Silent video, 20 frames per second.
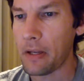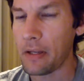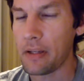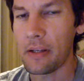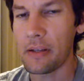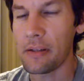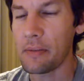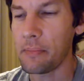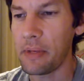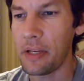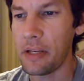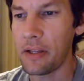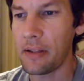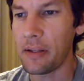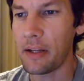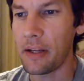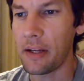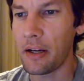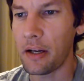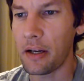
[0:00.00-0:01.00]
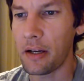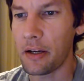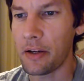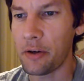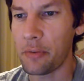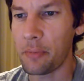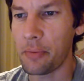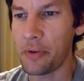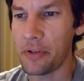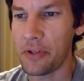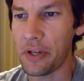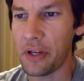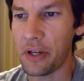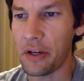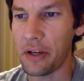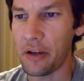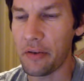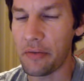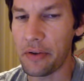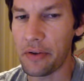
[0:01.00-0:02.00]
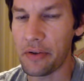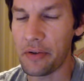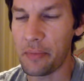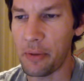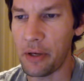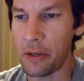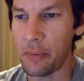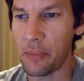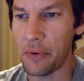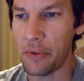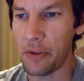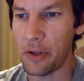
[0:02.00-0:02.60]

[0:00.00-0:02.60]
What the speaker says: Doesn't mean that 100% of those people